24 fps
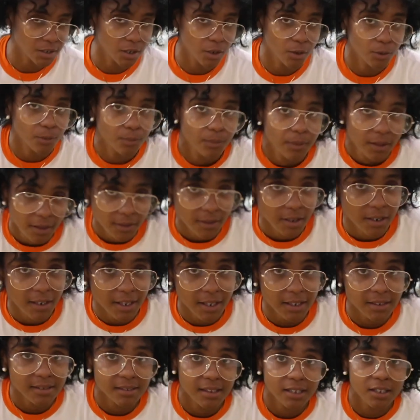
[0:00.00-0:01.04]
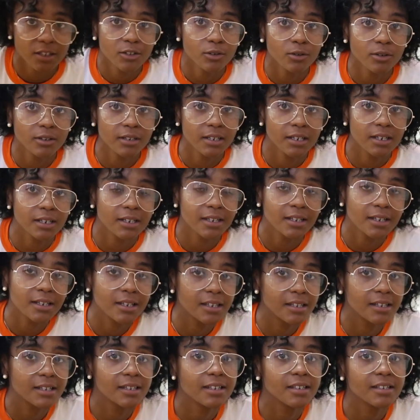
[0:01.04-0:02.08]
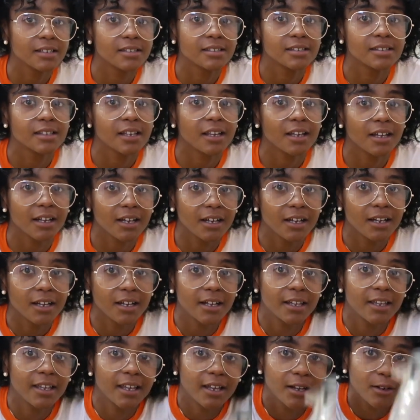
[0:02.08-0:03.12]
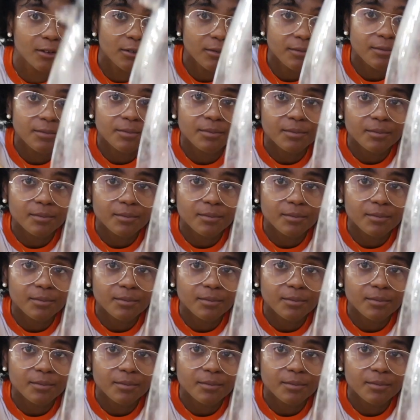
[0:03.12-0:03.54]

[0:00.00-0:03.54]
So, the next thing you'll need is a kettle.